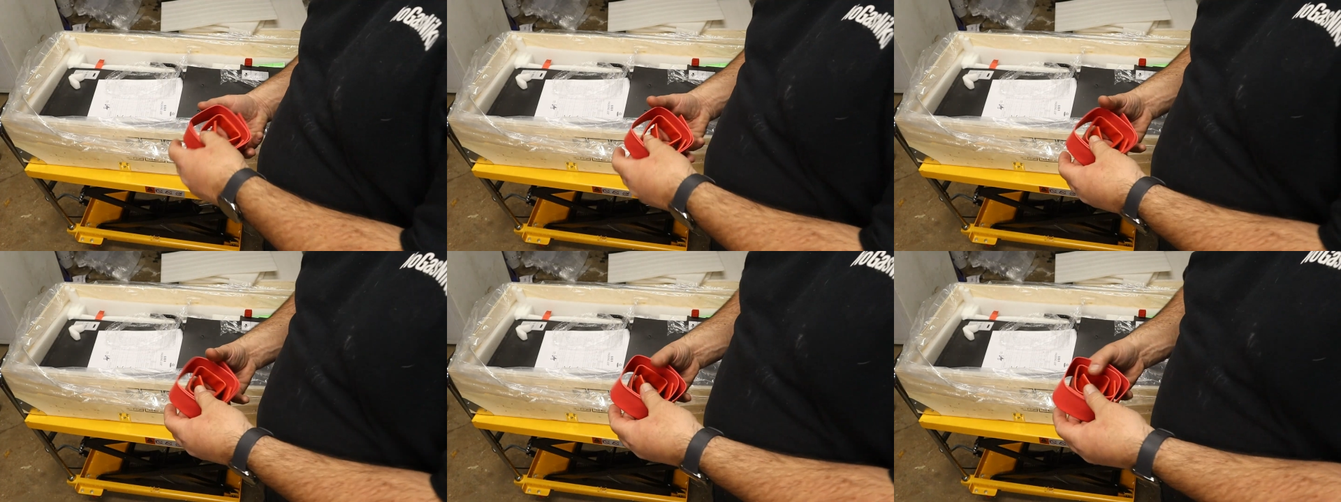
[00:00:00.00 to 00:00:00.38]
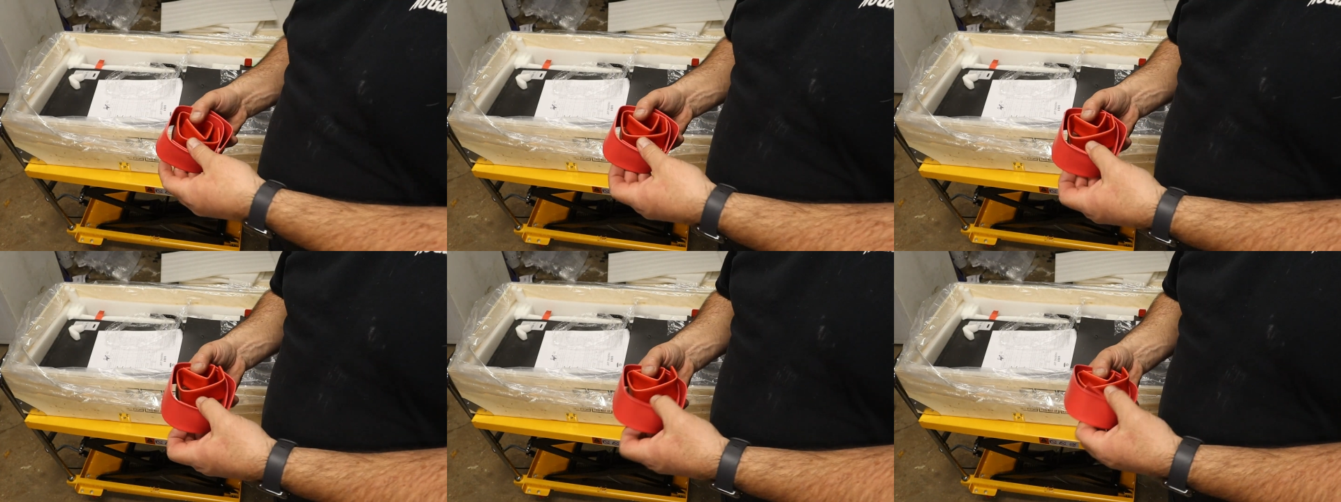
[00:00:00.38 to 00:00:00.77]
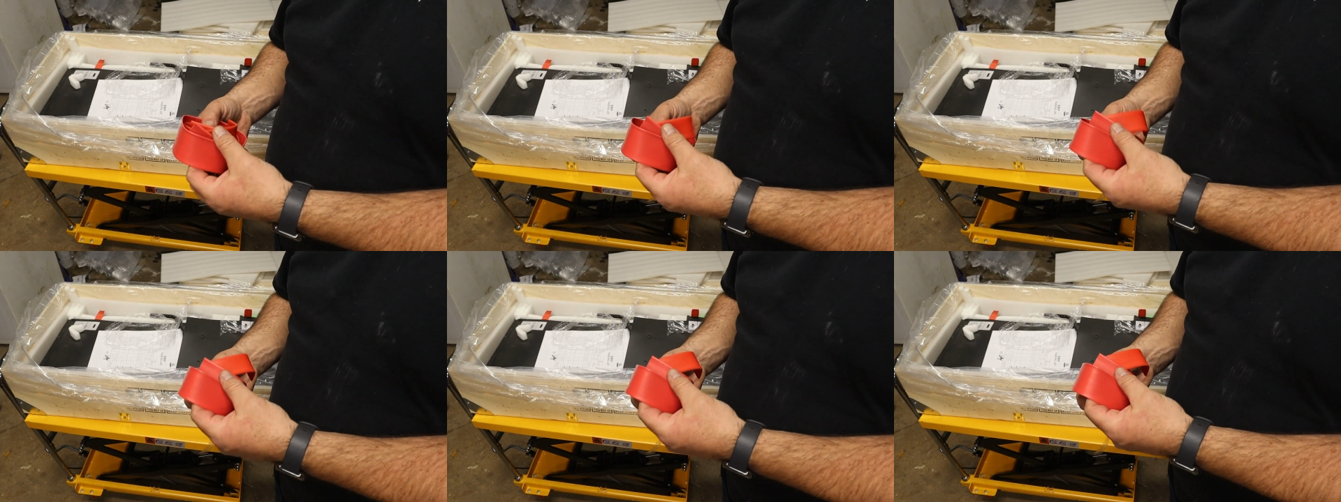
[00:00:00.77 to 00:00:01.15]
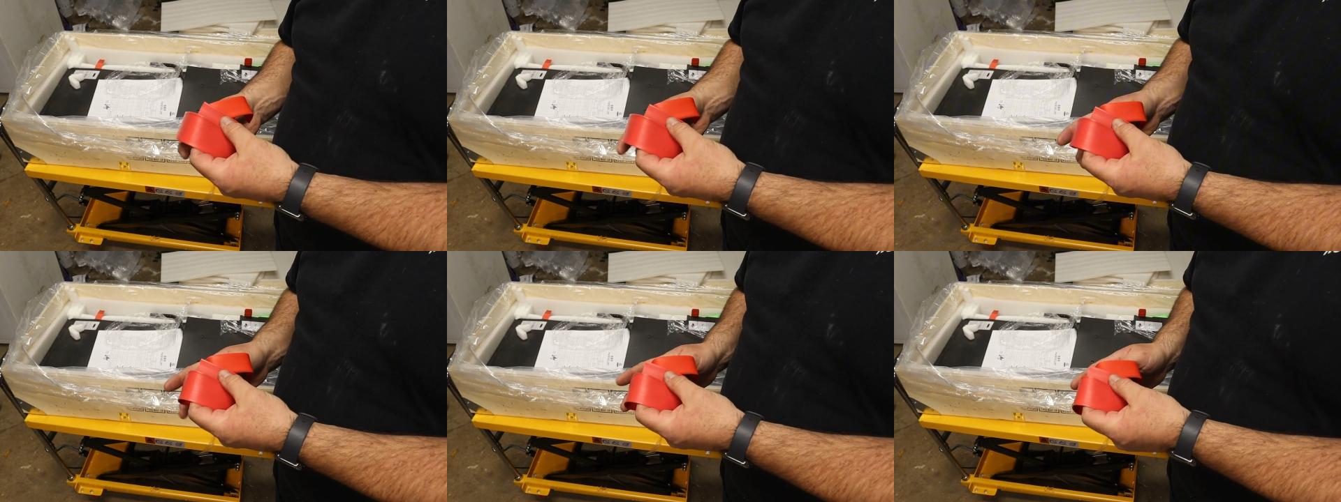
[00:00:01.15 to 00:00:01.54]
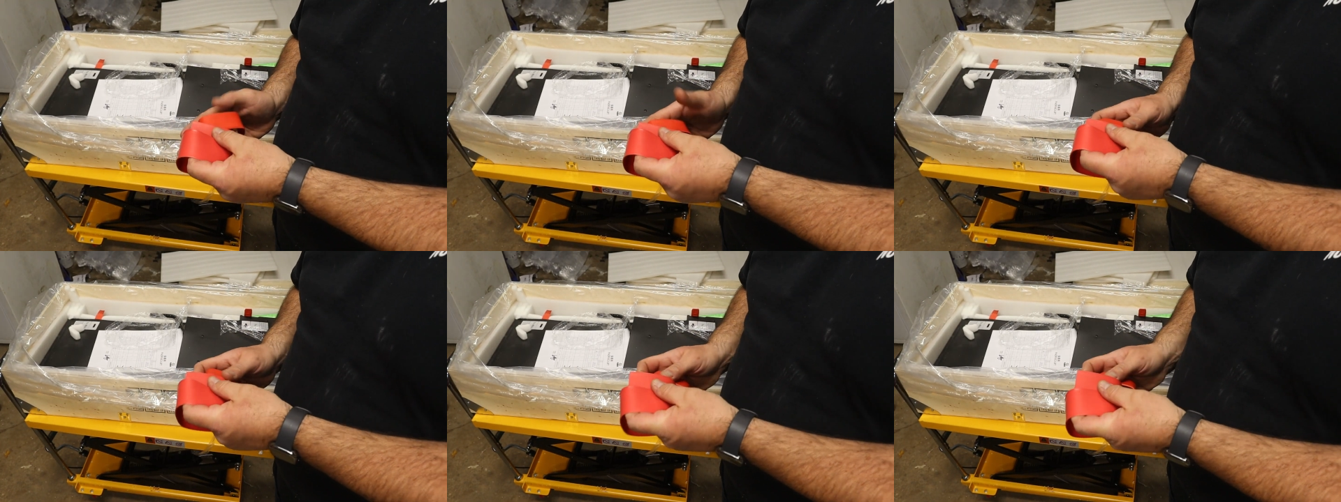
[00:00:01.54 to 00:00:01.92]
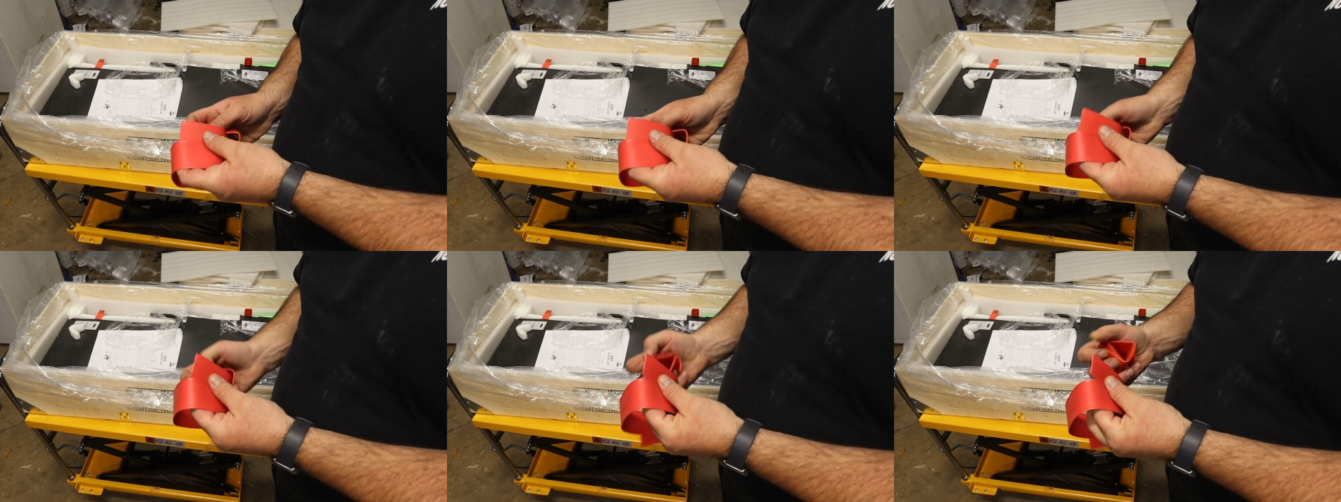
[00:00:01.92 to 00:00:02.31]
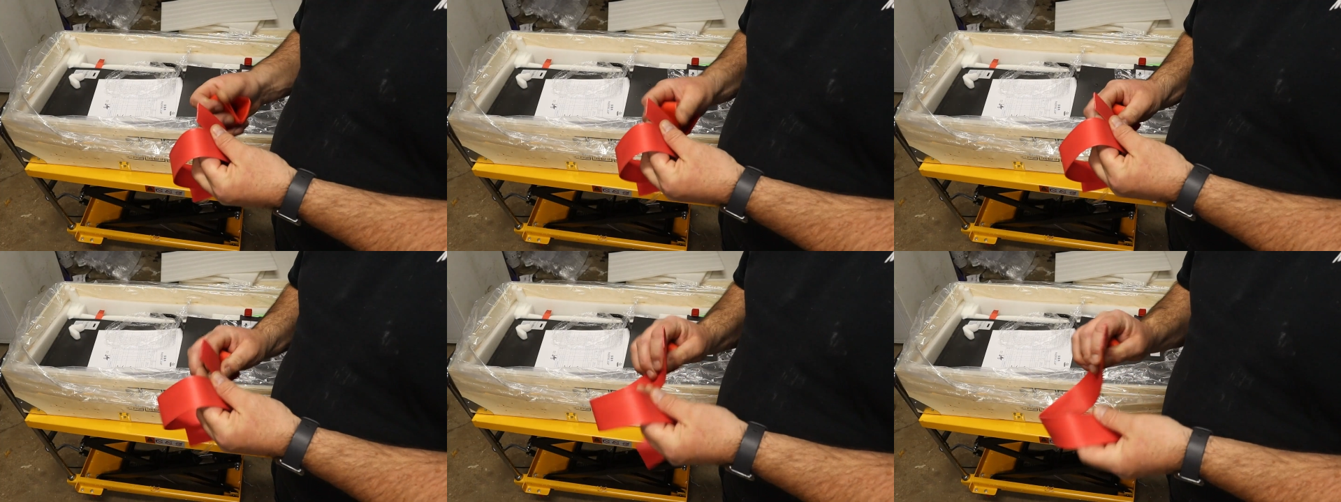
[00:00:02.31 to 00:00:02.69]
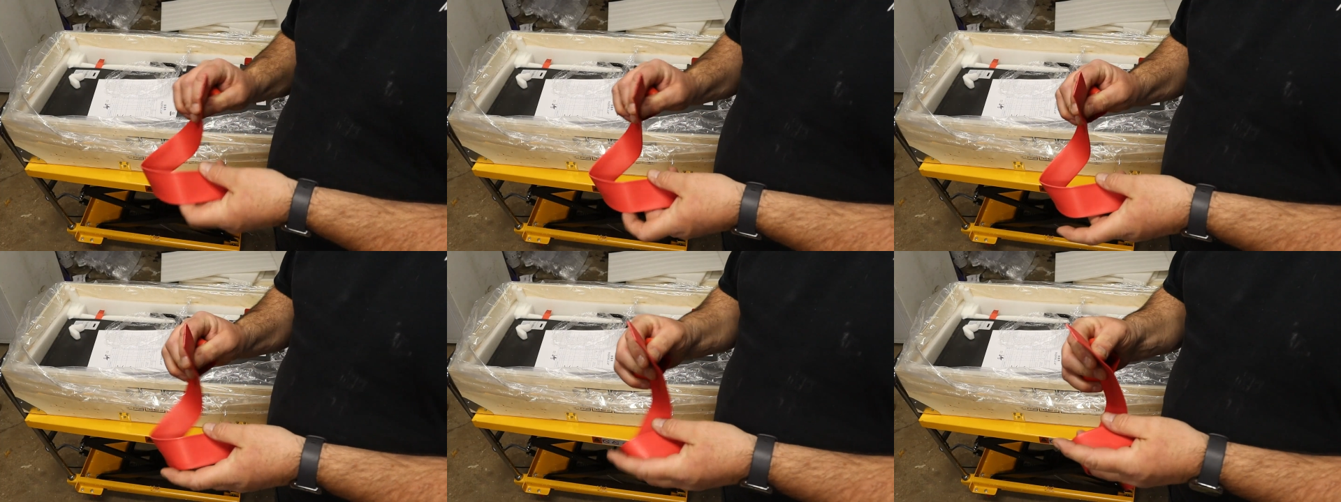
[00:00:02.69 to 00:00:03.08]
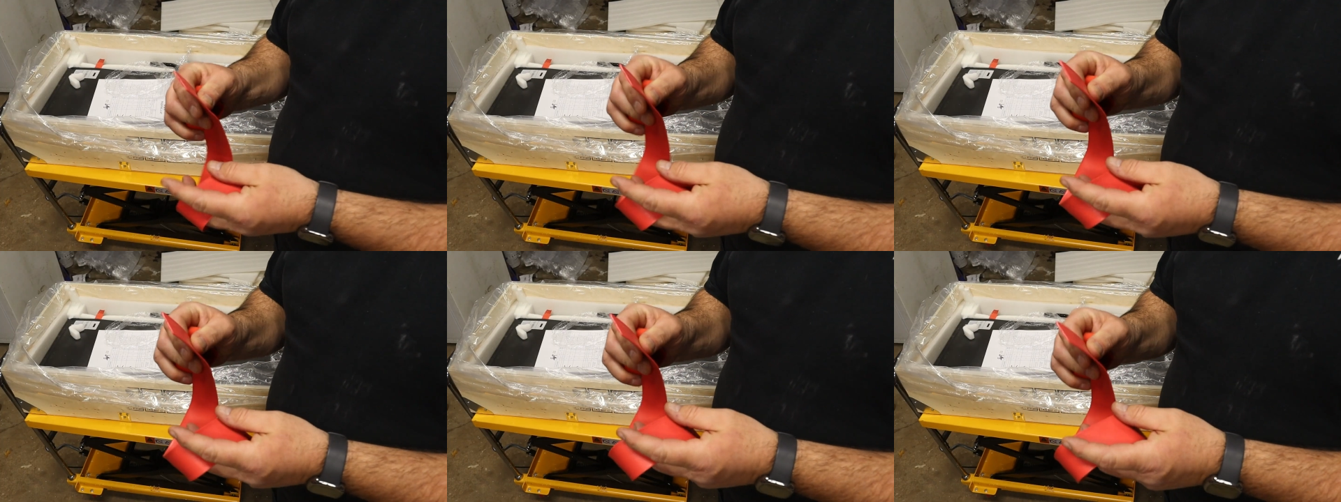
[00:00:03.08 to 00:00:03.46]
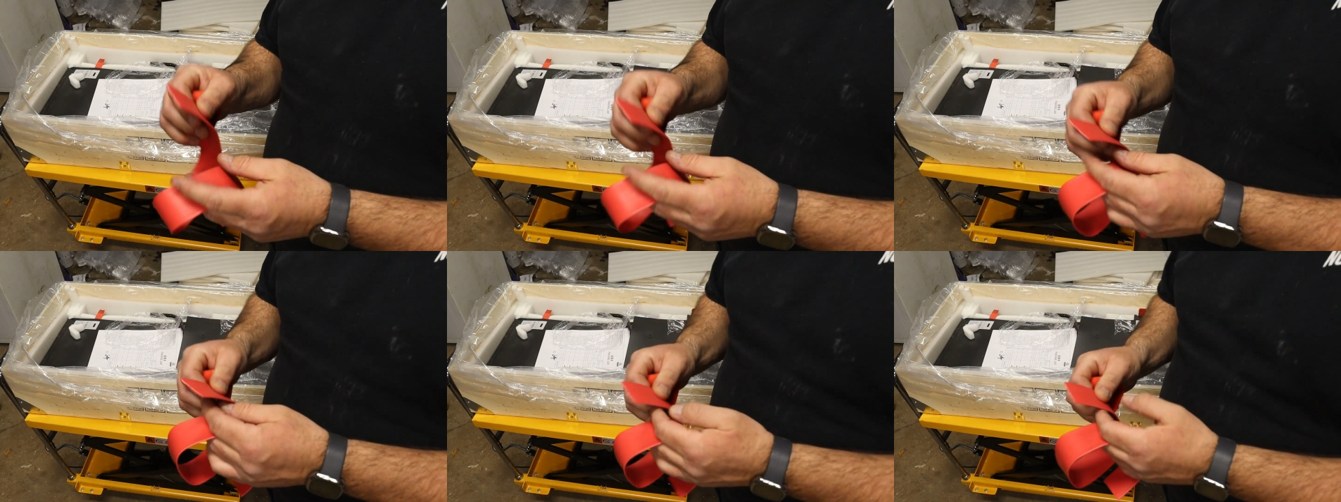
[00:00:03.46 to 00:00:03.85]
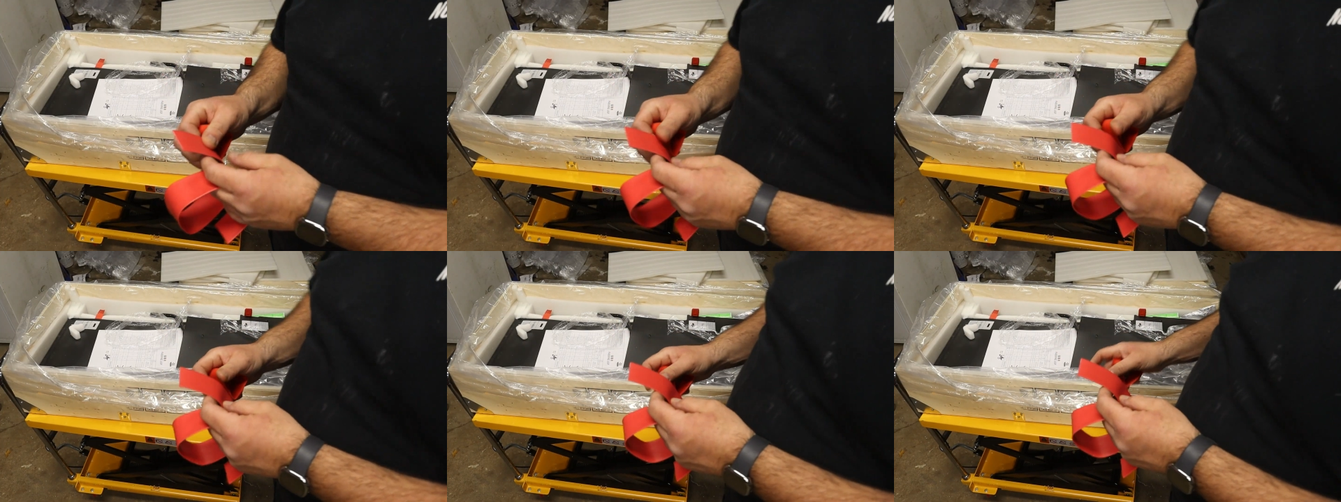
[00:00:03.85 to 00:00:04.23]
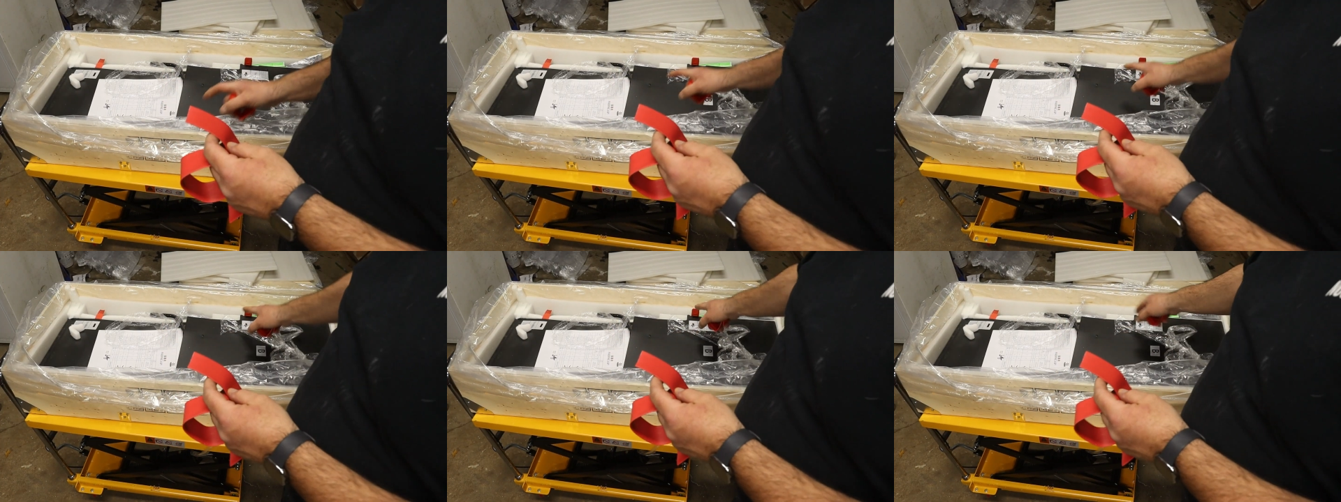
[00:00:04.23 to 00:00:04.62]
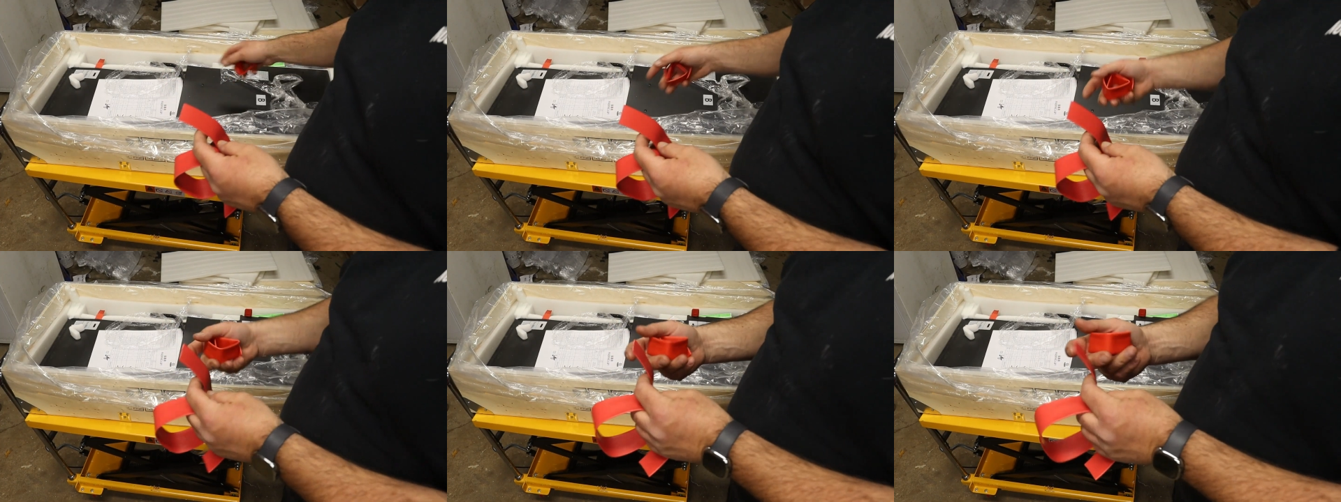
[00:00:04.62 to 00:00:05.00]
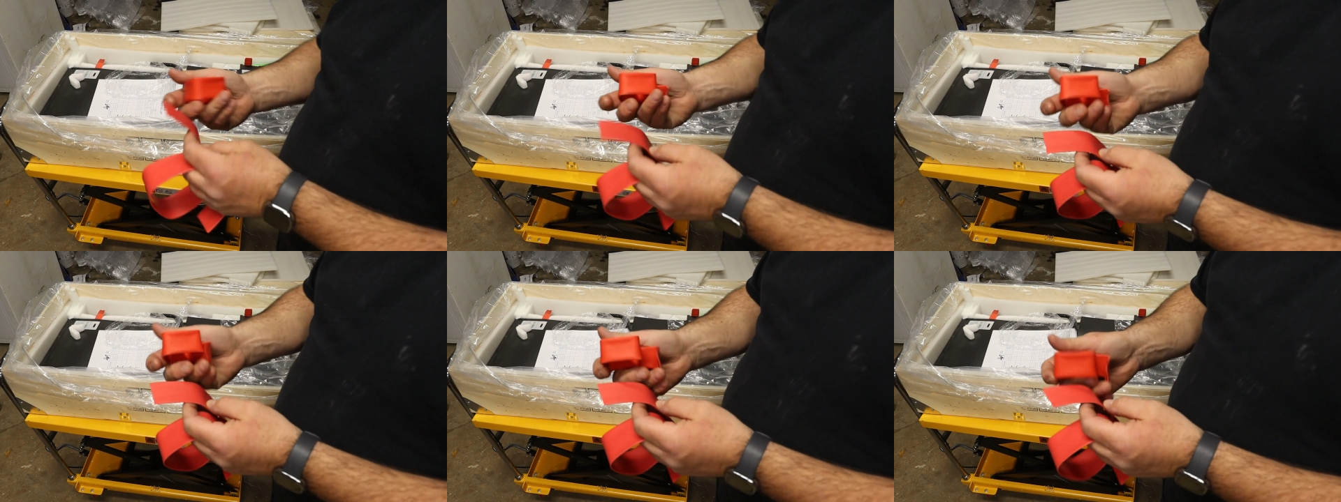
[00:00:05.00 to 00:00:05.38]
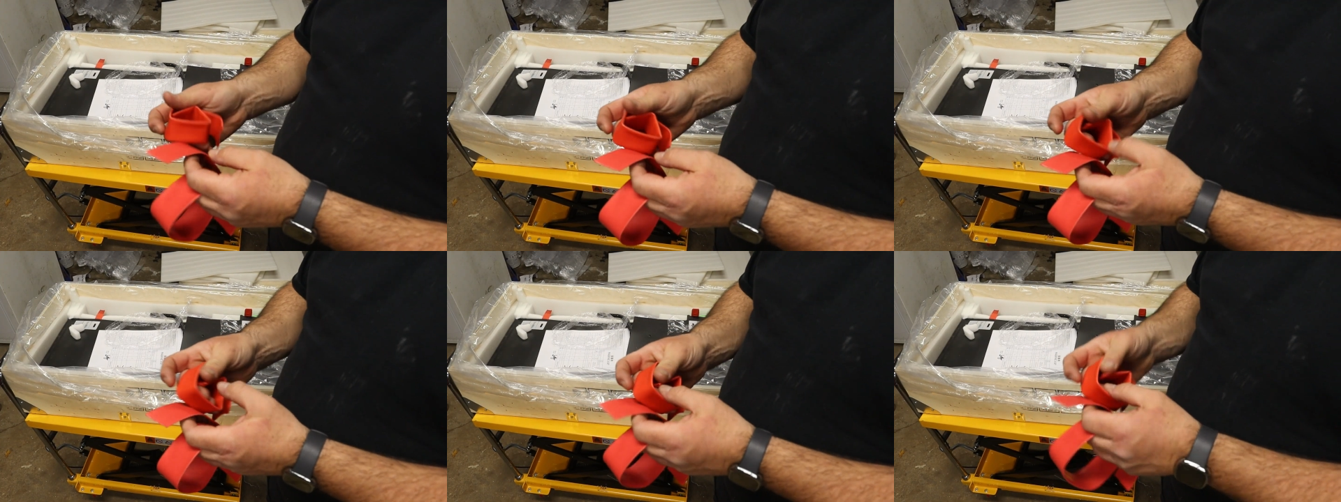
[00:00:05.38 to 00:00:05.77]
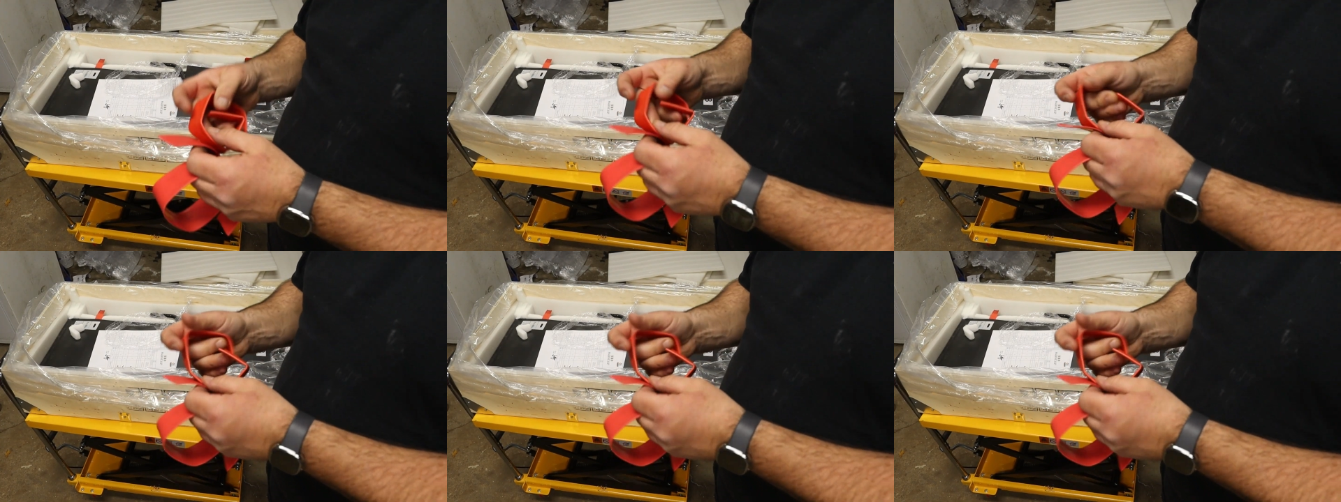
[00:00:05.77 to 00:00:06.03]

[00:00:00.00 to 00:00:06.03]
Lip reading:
(no speaker visible)